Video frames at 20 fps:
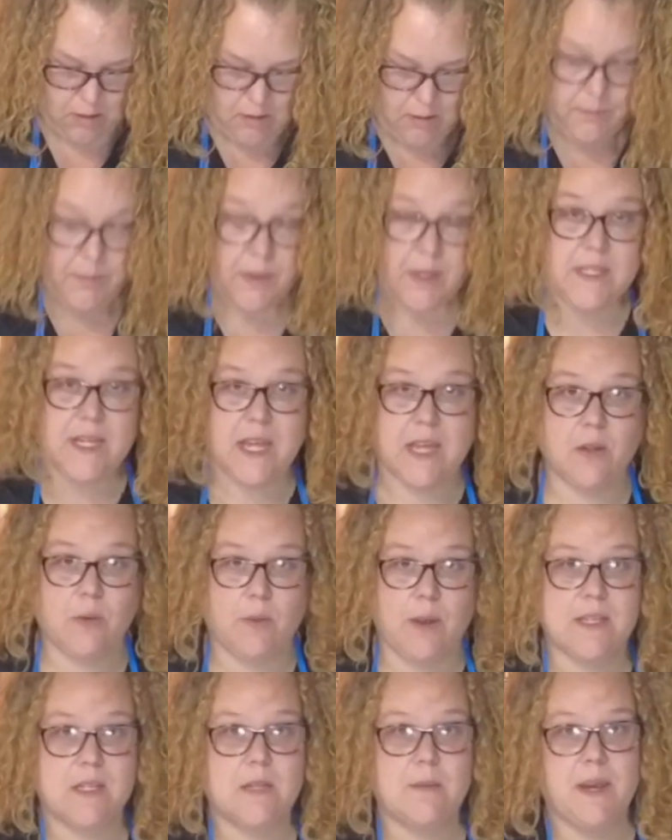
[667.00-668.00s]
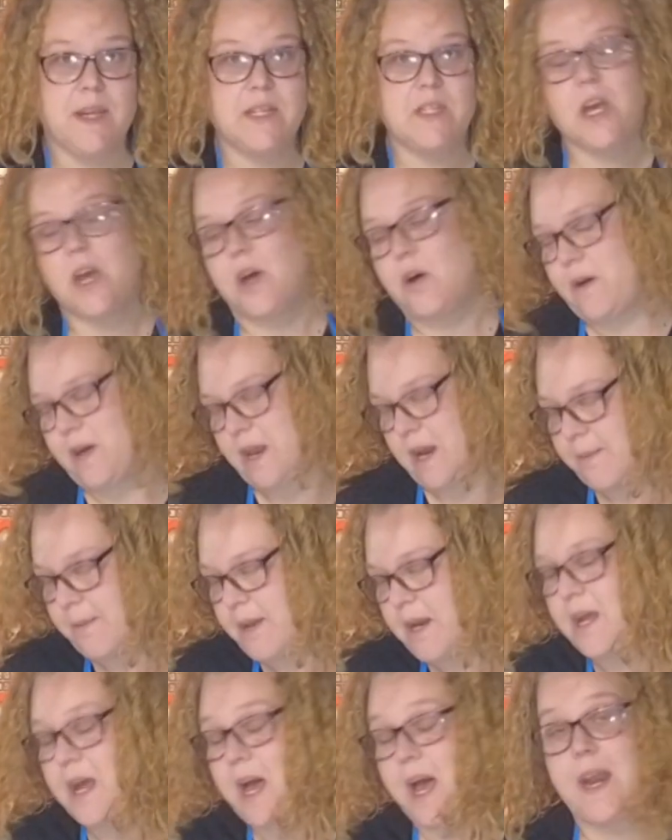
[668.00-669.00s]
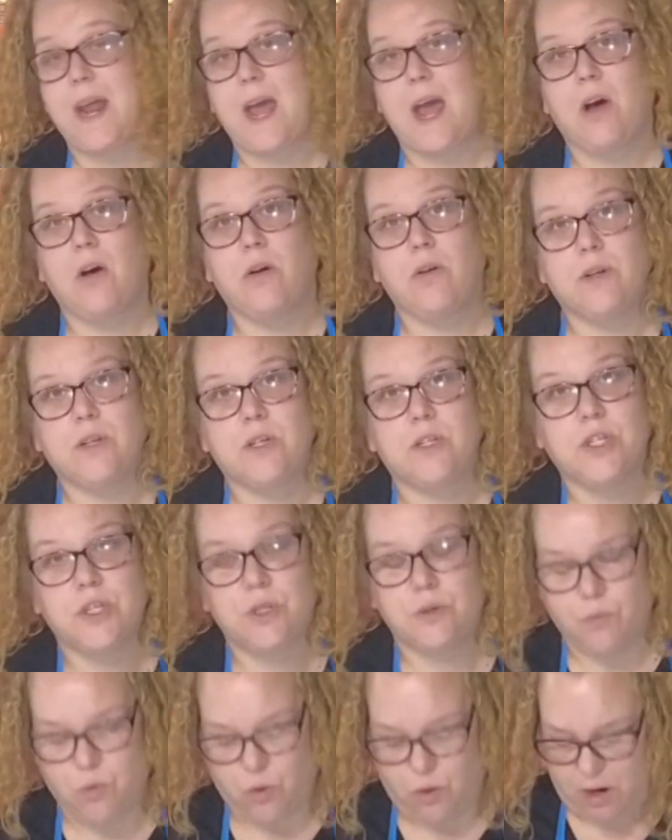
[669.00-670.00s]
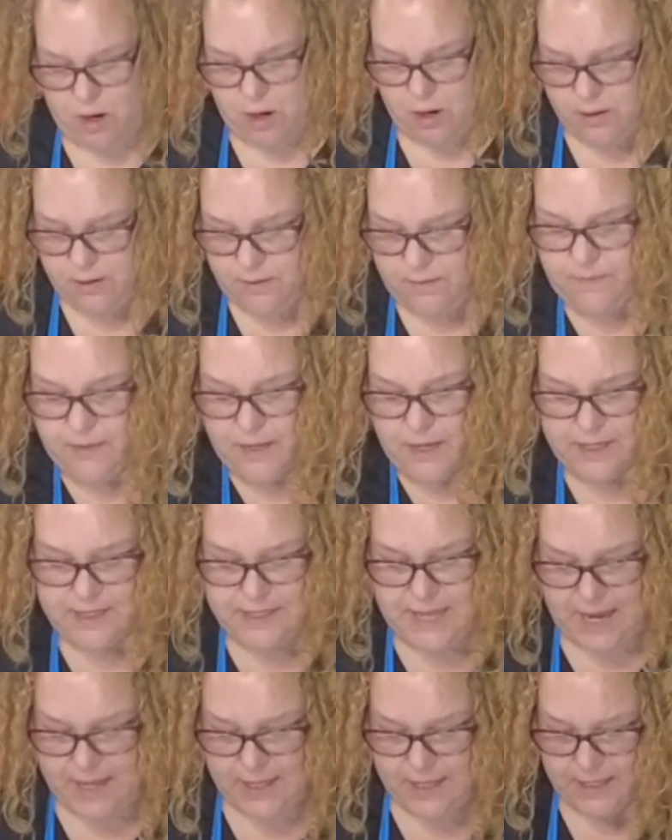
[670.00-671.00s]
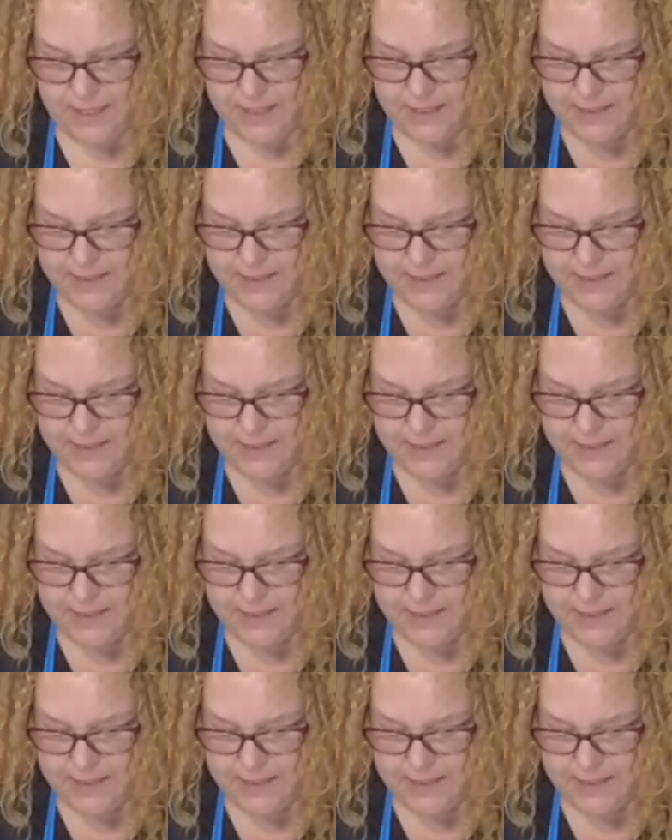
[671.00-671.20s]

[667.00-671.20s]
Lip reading: I'm going to take the rest of my dough and I'm going to cut out 2 more exactly the